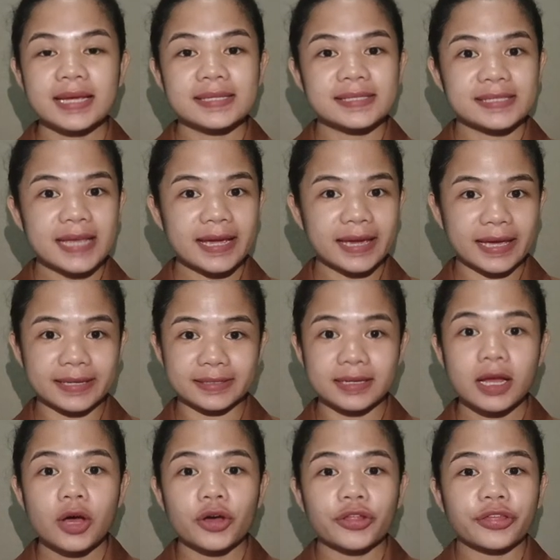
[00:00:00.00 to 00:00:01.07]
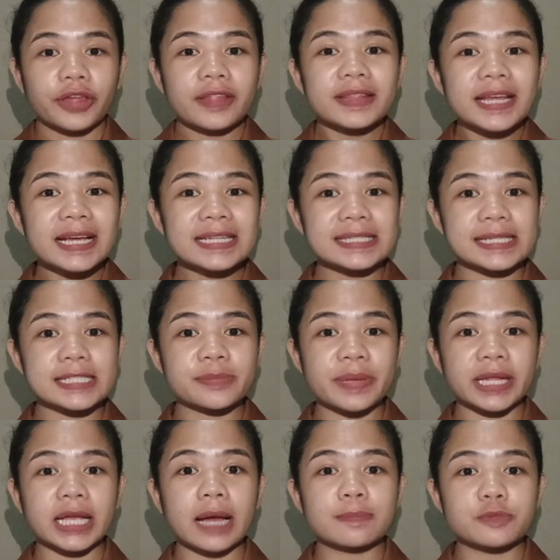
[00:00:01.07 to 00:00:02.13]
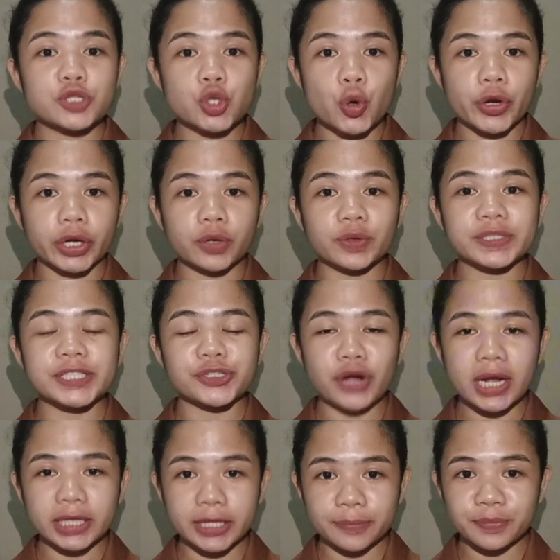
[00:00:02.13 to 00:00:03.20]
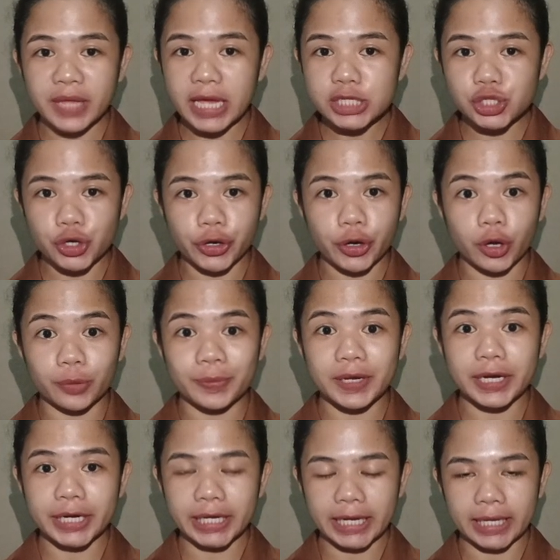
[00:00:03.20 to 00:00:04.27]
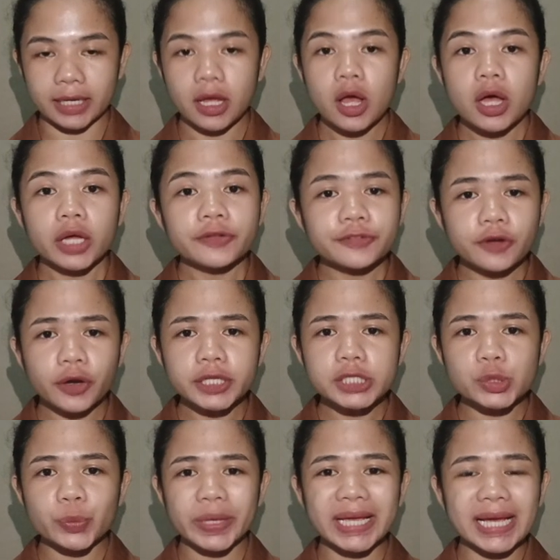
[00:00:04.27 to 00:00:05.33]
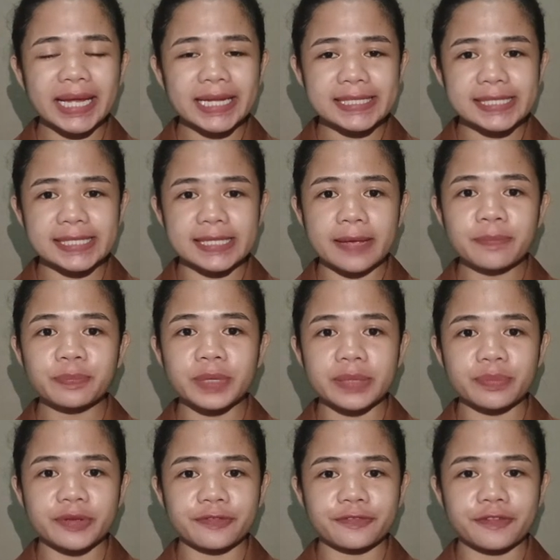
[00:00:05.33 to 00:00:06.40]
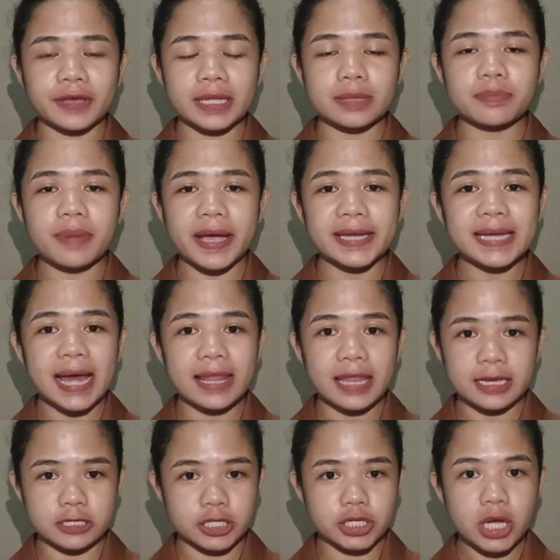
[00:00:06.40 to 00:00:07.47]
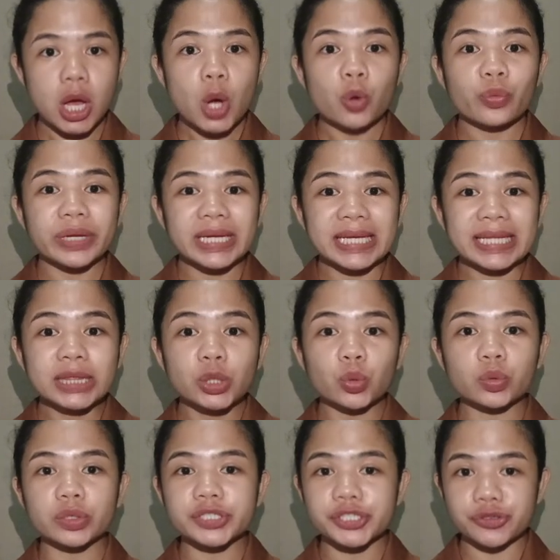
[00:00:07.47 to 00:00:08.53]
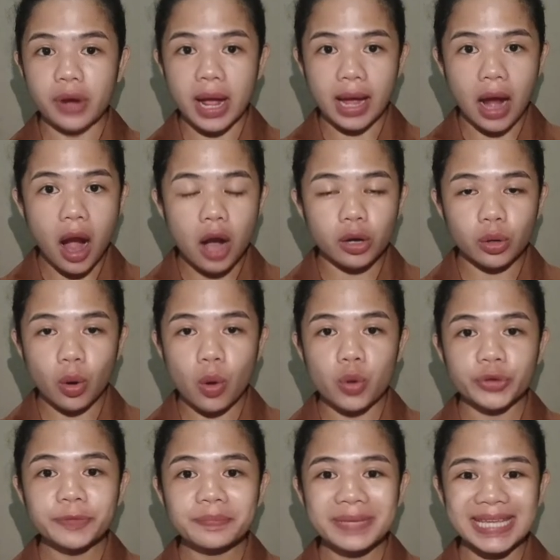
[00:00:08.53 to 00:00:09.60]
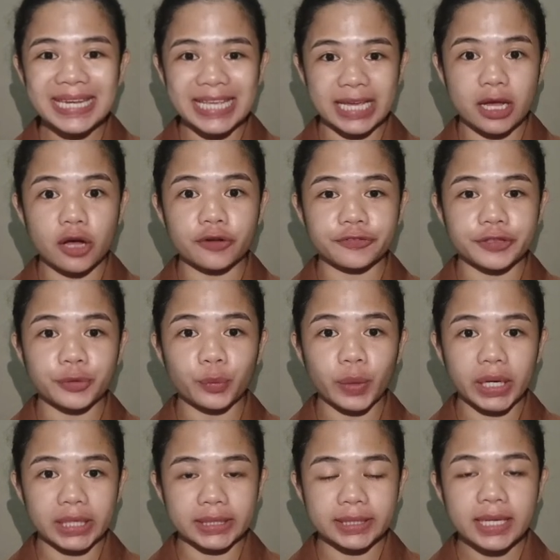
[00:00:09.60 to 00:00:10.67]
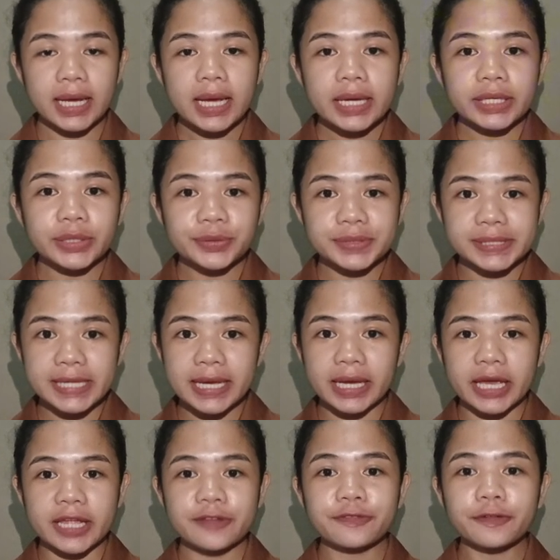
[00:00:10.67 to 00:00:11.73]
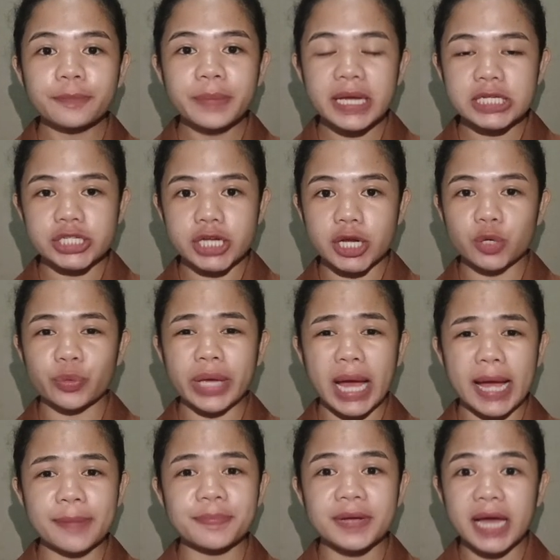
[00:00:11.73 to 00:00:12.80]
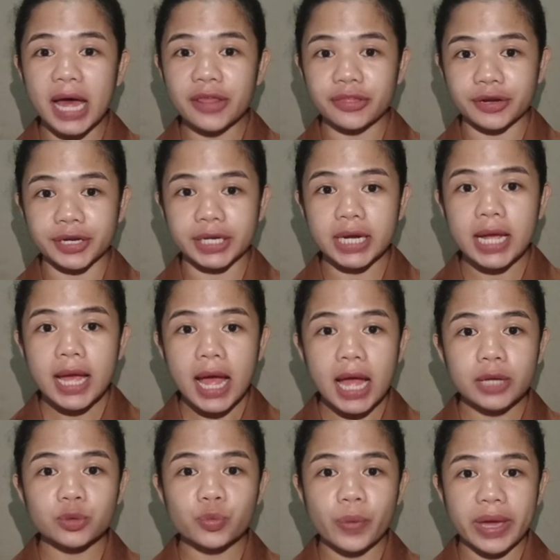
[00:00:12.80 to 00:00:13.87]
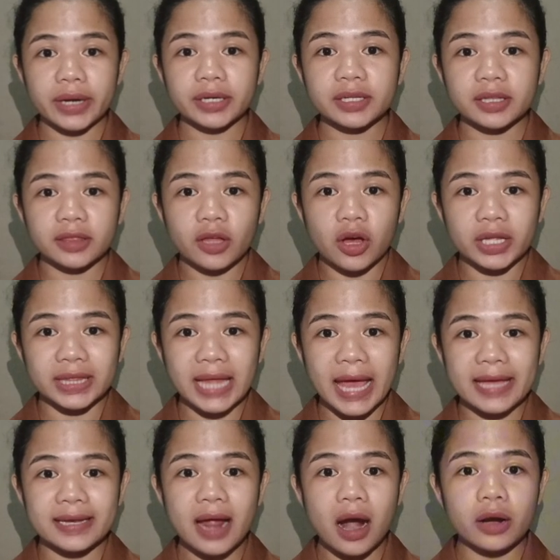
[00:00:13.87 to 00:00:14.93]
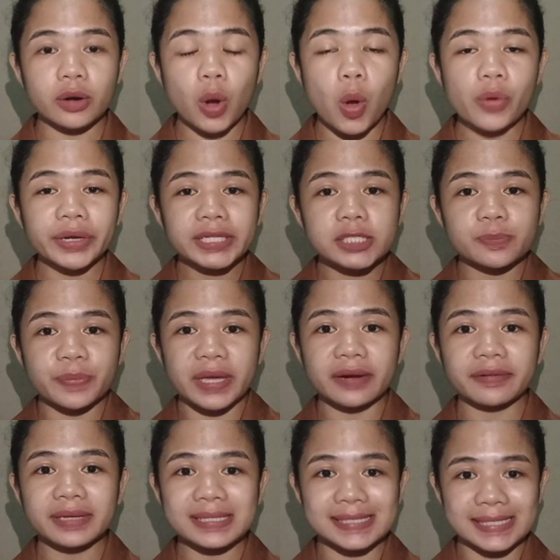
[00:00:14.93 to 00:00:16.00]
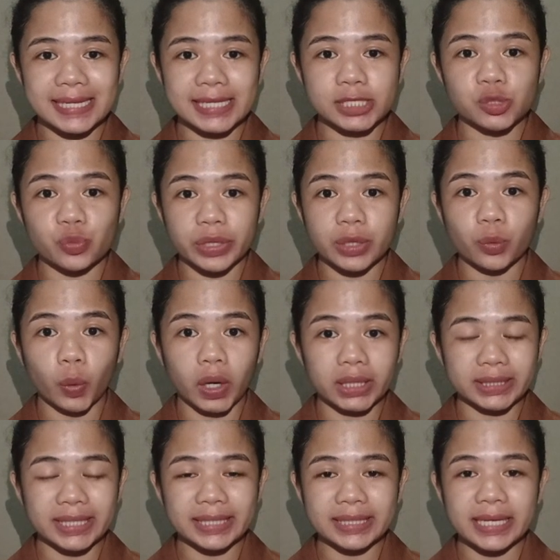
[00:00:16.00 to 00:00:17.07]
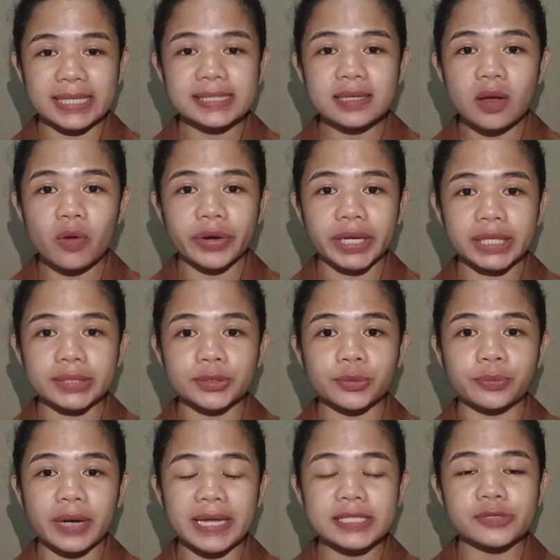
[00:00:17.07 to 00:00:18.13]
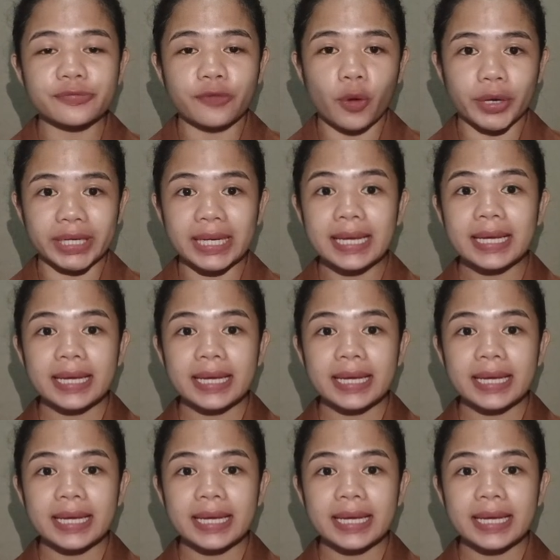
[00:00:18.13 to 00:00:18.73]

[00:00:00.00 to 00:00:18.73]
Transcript: Second, authentic assessment capture constructive nature of learning. Of course, we cannot simply be fed by knowledge. We need to construct our own meaning of the world using information we have gathered and were taught and our own experiences with the world. That is according to Bransford